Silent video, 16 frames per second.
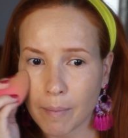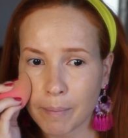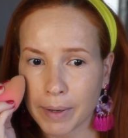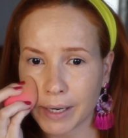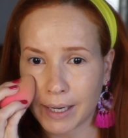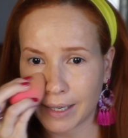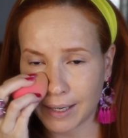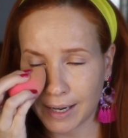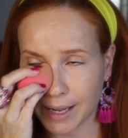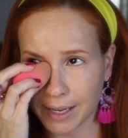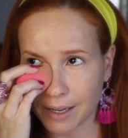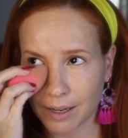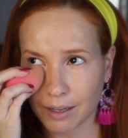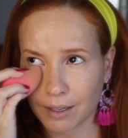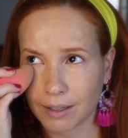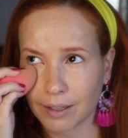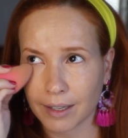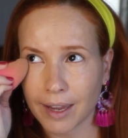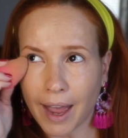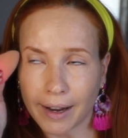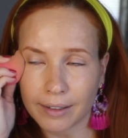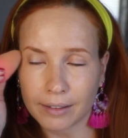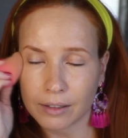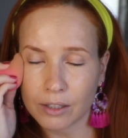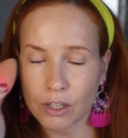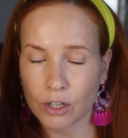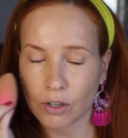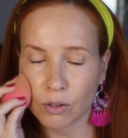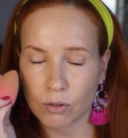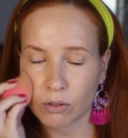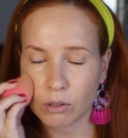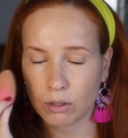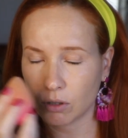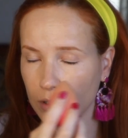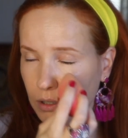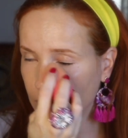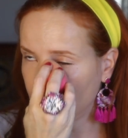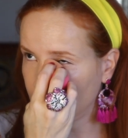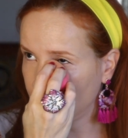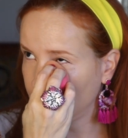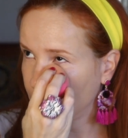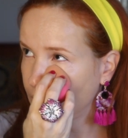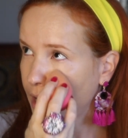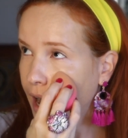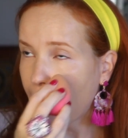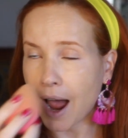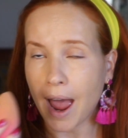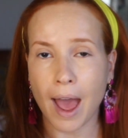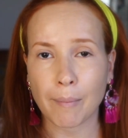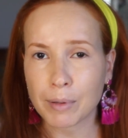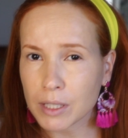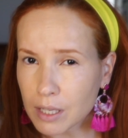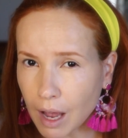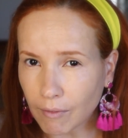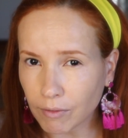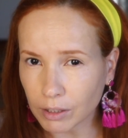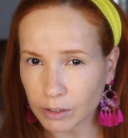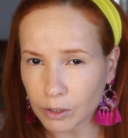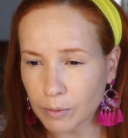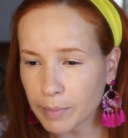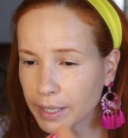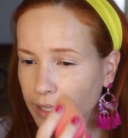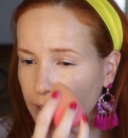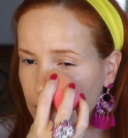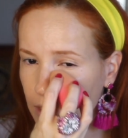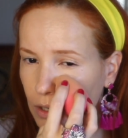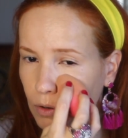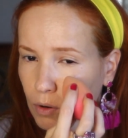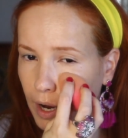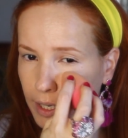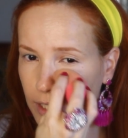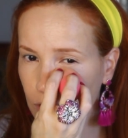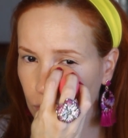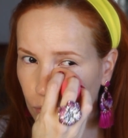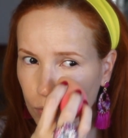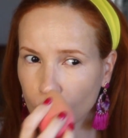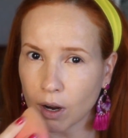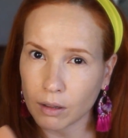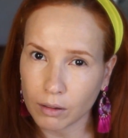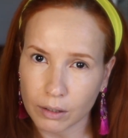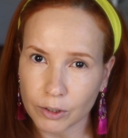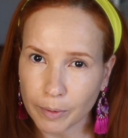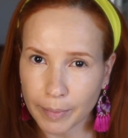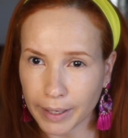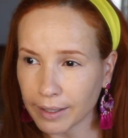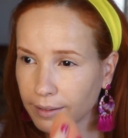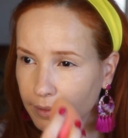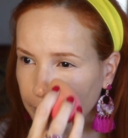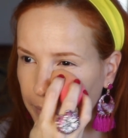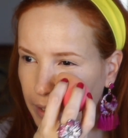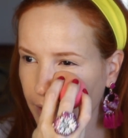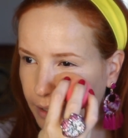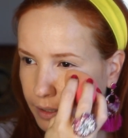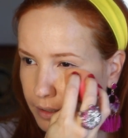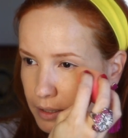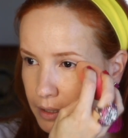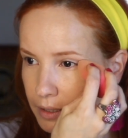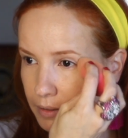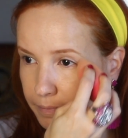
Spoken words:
But like, again, you know, I happen to have a little bit, so I do a little bit because